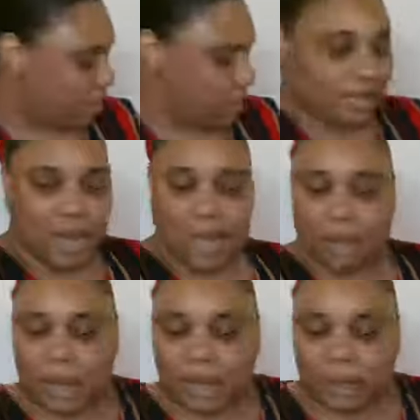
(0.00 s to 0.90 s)
was
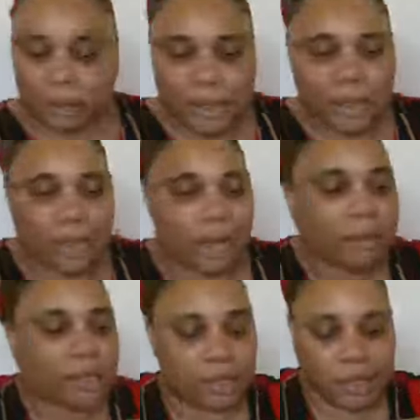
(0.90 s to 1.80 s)
not about to be
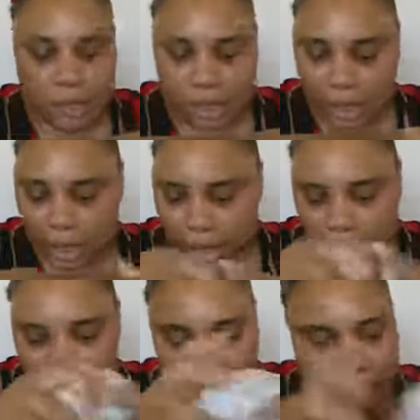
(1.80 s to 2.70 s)
damaged to the
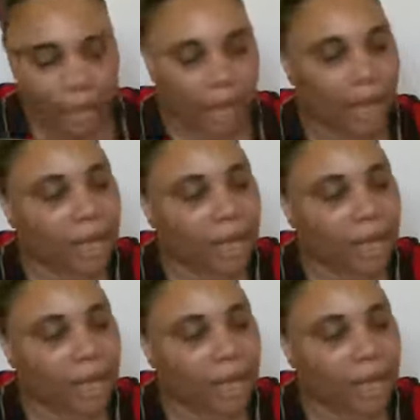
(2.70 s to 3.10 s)
okay.